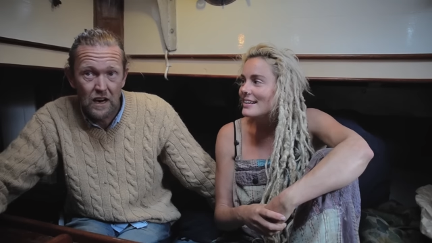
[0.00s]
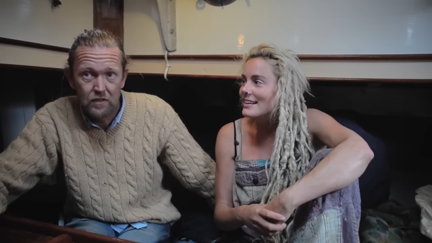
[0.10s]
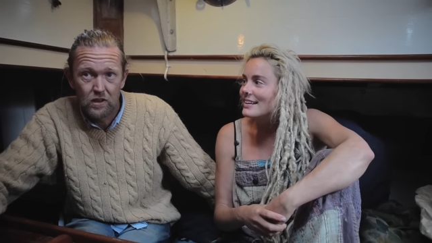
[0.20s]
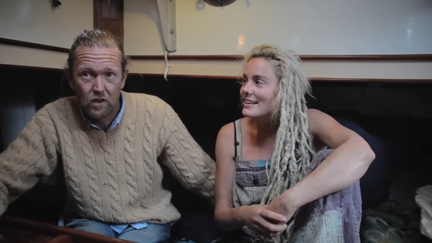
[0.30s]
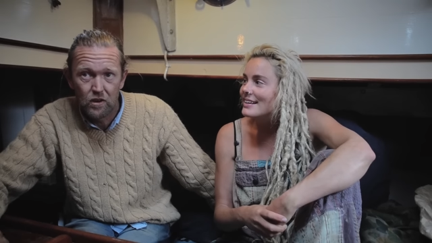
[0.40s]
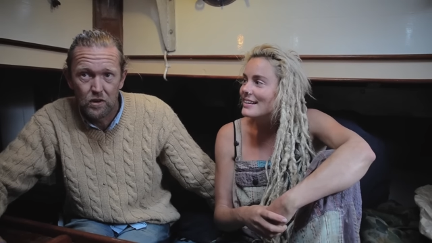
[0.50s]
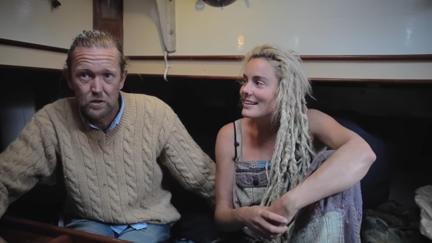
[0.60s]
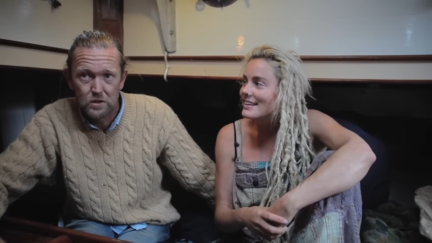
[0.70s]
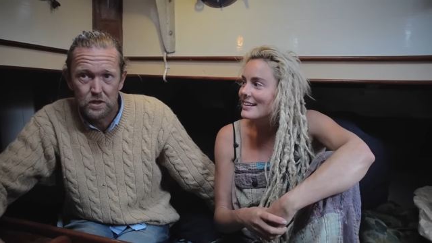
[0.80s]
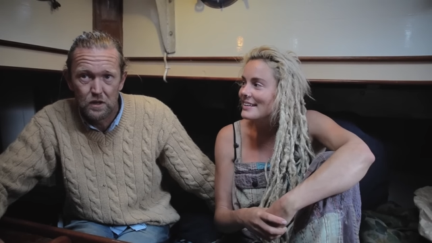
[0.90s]
Speaker 1: five o'clock and go
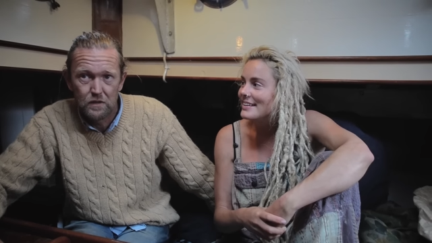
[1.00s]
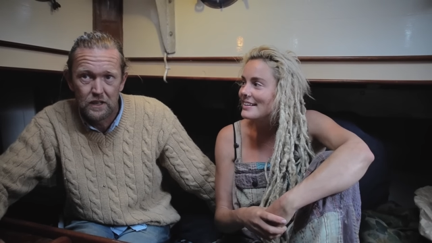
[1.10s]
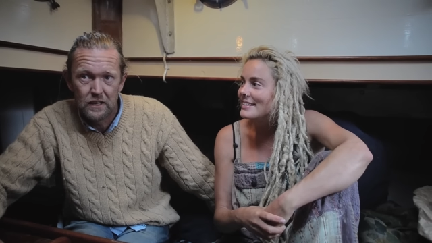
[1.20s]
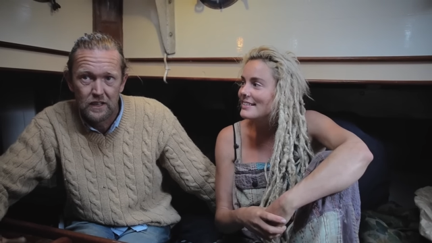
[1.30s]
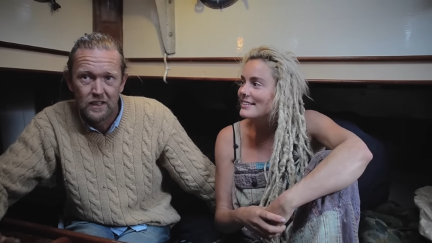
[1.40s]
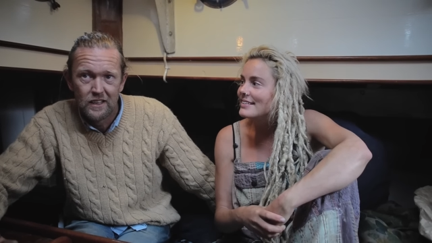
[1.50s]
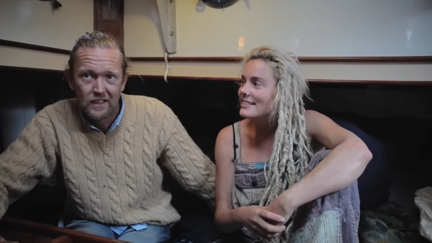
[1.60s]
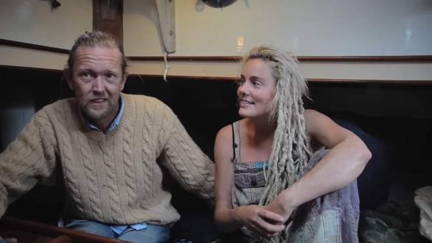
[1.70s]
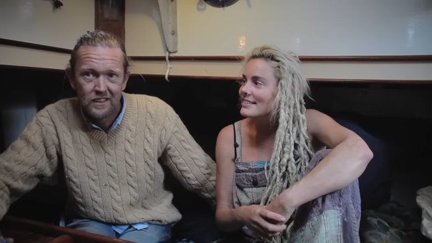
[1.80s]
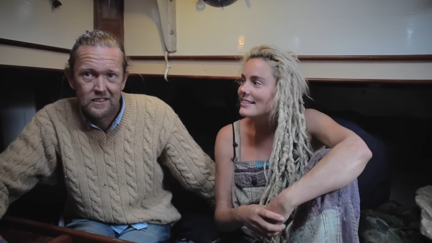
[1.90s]
surfing.
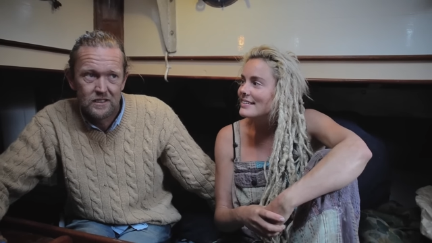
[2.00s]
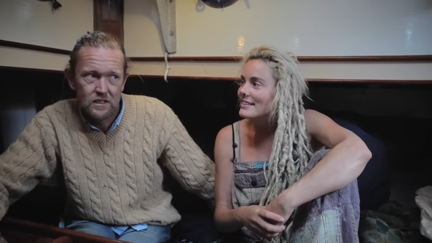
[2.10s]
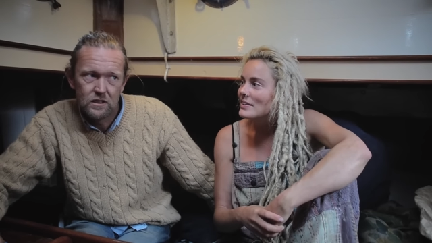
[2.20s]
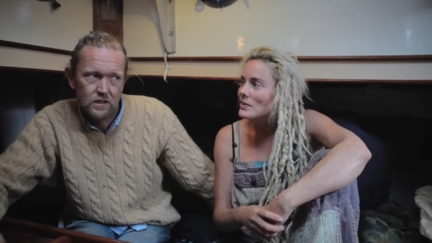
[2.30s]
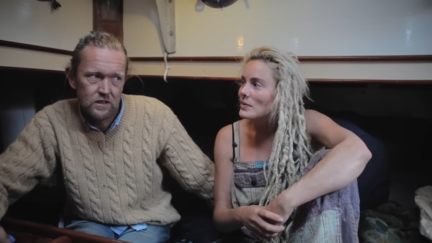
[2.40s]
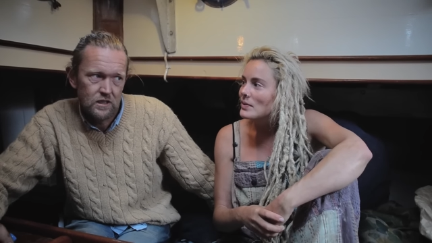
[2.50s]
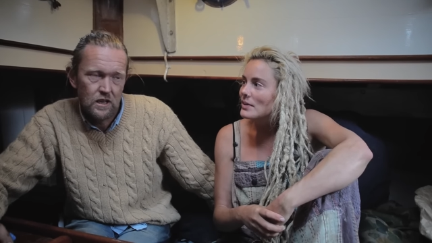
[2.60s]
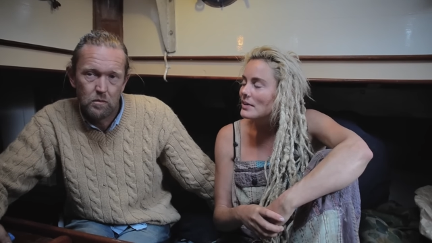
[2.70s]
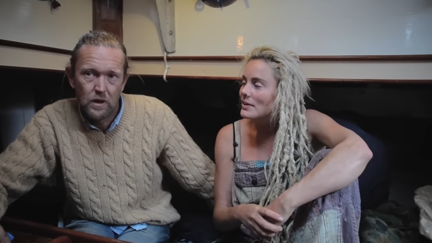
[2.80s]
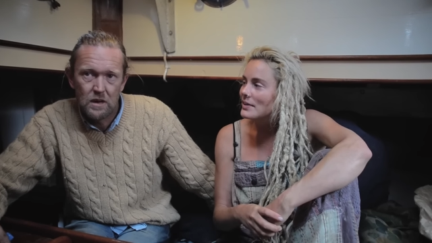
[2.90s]
It's easy to stay
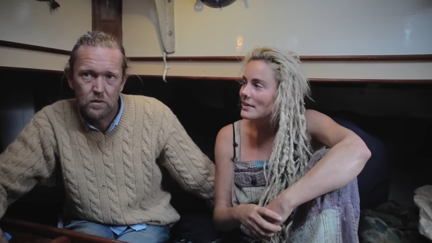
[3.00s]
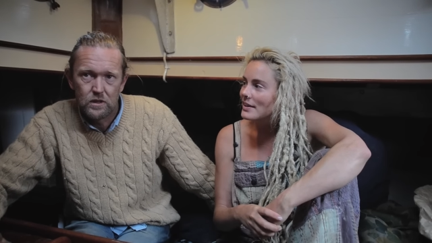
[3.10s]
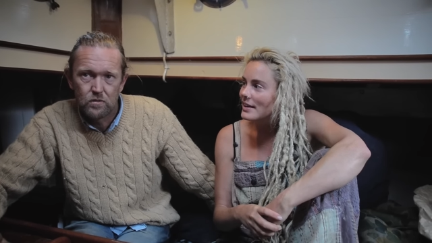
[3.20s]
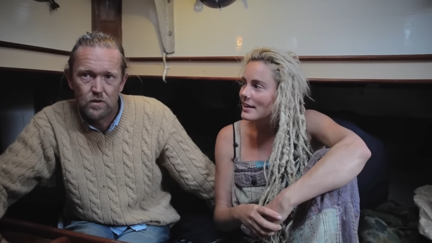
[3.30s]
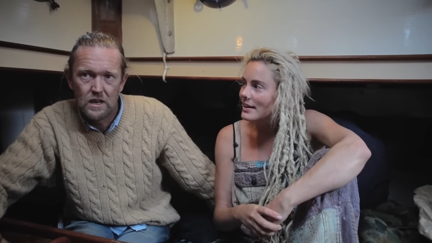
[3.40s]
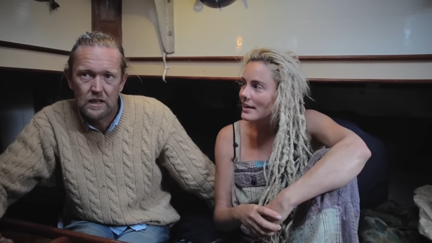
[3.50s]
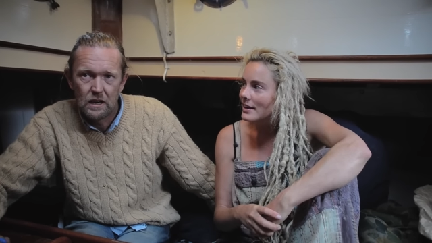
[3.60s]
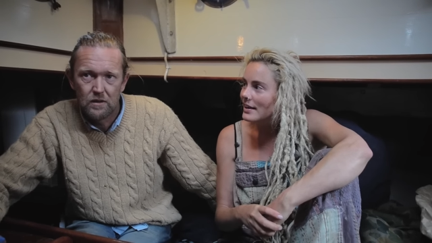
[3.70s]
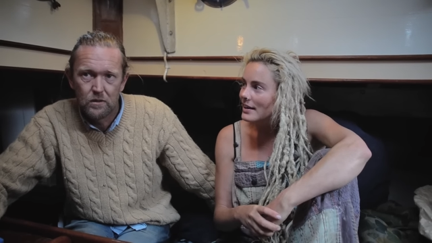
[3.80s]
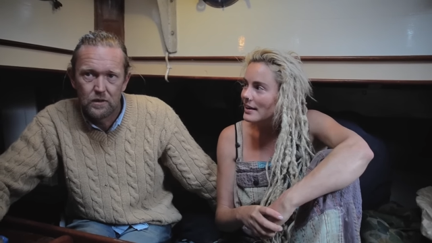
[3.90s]
in bed when it's raining
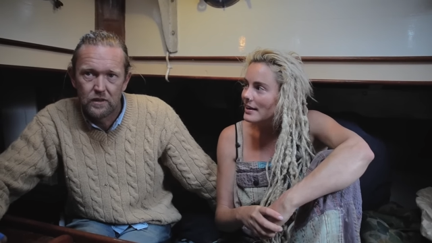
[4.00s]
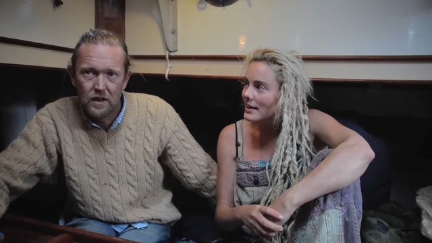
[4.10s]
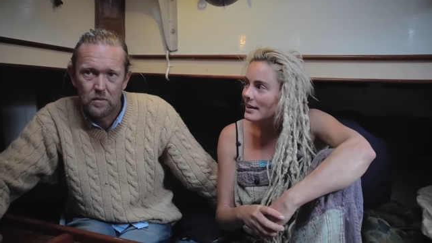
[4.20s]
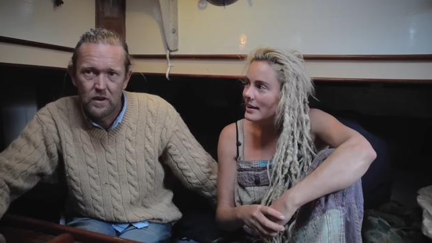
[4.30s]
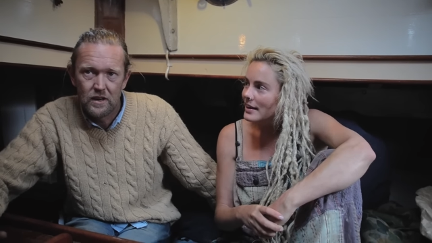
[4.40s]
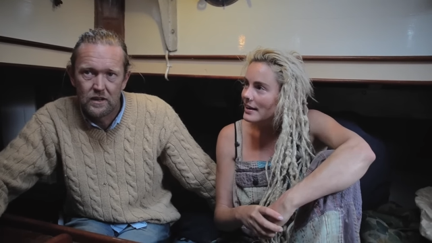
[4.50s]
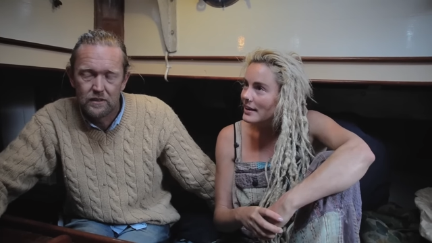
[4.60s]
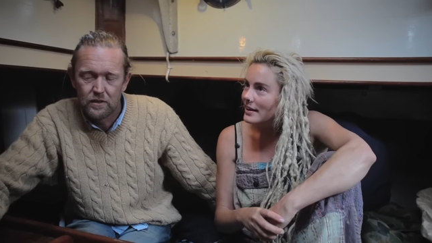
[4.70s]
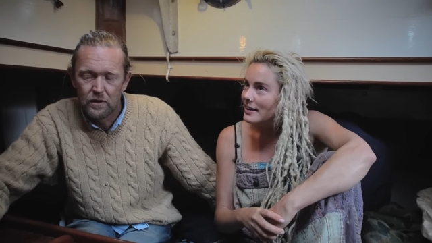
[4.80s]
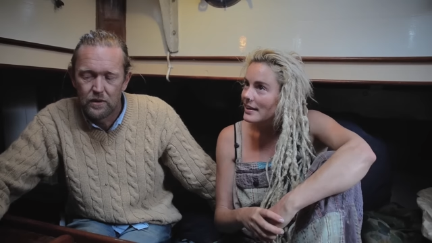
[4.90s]
out all the time, right?
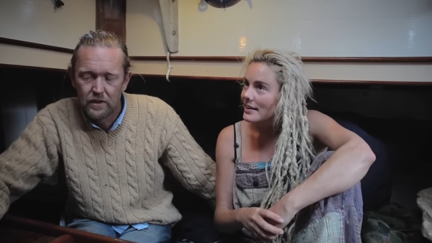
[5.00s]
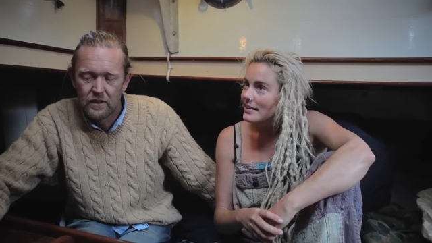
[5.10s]
So.